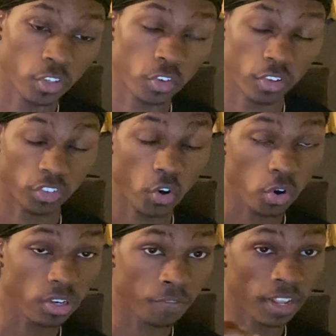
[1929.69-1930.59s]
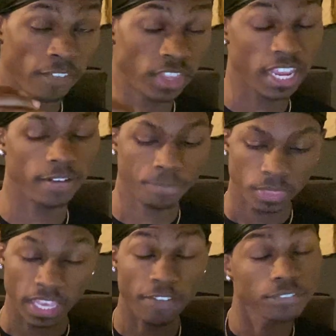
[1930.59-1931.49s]
So there's a total of,
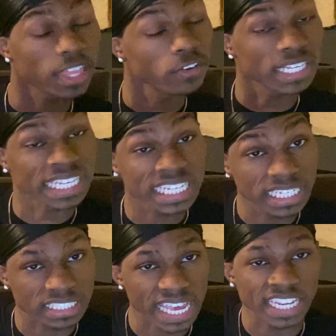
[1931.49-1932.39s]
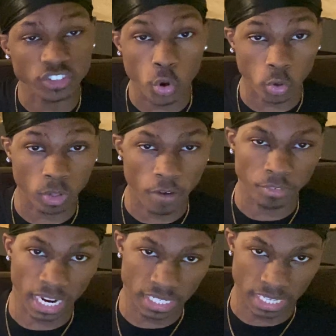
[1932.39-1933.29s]
if there is a total of
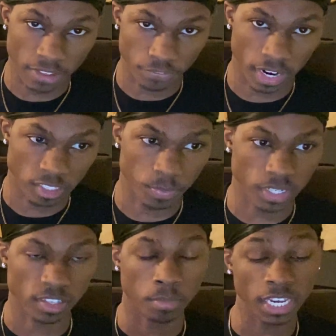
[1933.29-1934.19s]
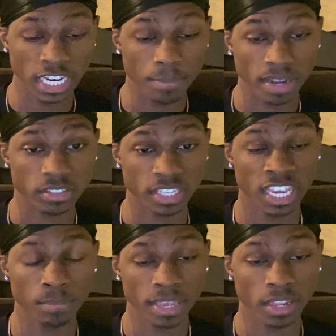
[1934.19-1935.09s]
98 fights, because I'm looking at my
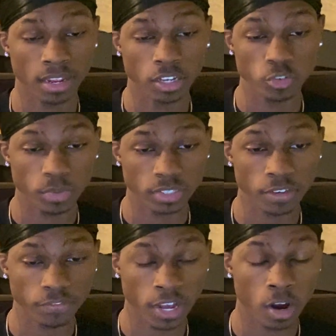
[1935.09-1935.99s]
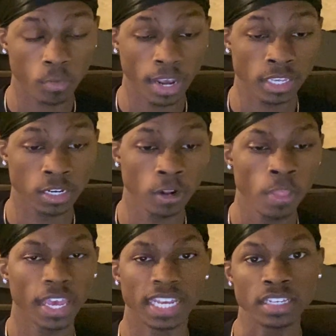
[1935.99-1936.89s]
Sandman 100% file right here,
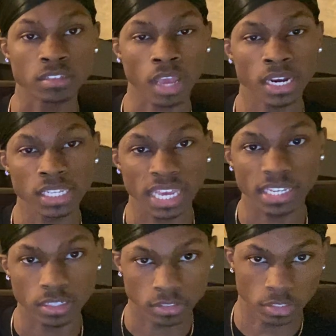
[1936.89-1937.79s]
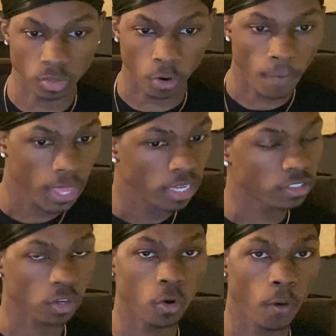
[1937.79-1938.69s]
and he's 98 and 0.
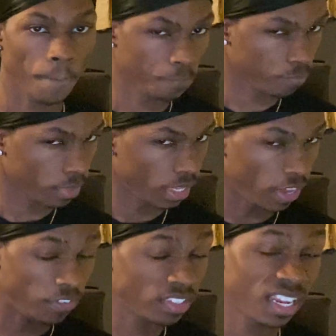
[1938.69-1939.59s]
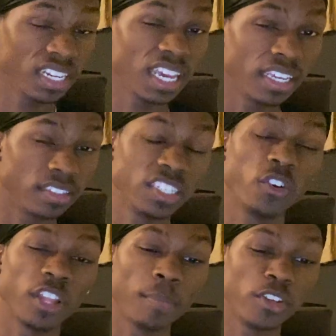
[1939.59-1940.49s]
So if he's 98 and
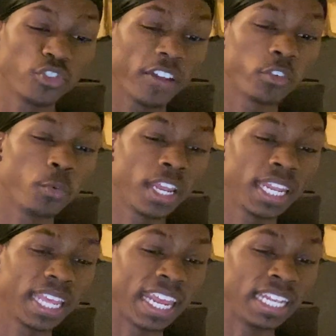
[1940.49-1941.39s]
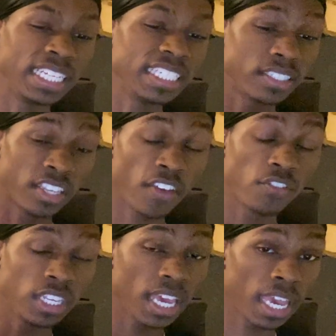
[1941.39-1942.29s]
0, that means you have to win at least
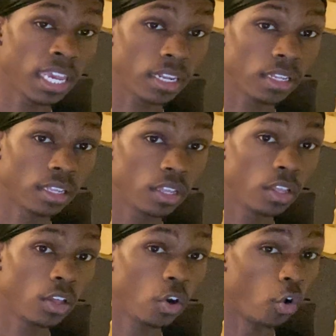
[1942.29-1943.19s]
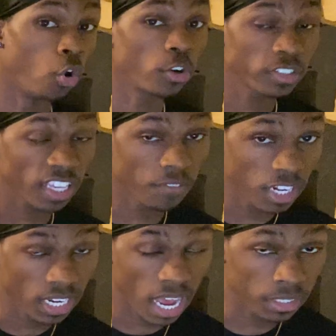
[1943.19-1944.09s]
78 or
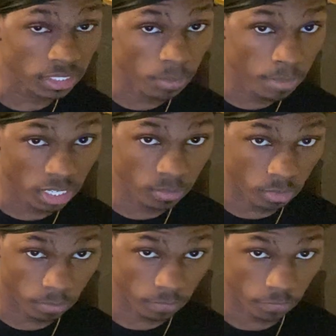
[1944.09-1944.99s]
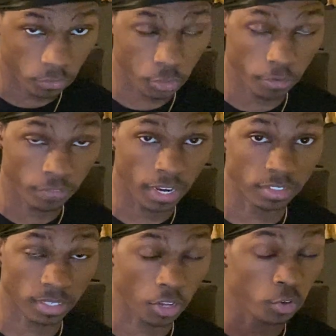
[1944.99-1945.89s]
79 at the minimum for your fights.
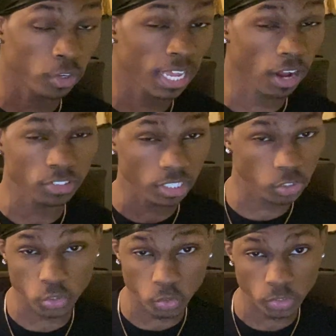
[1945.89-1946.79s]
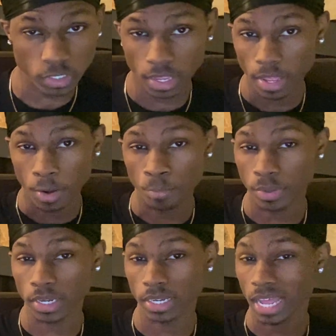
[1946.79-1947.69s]
Now you're allowed to lose,
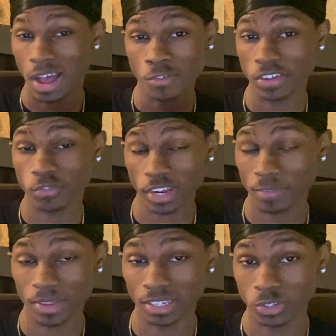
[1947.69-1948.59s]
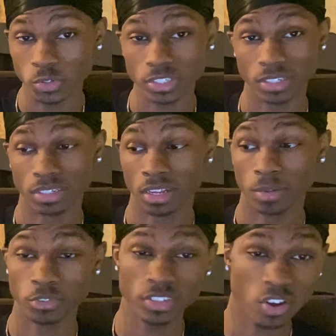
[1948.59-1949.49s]
but I don't even recommend losing.
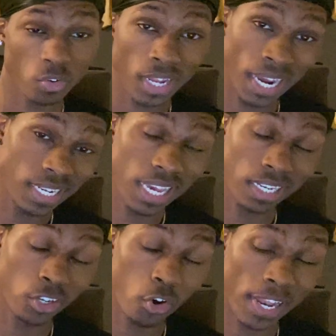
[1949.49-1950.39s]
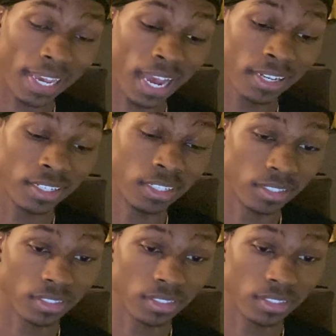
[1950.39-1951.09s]
Just go 98-0 like I did.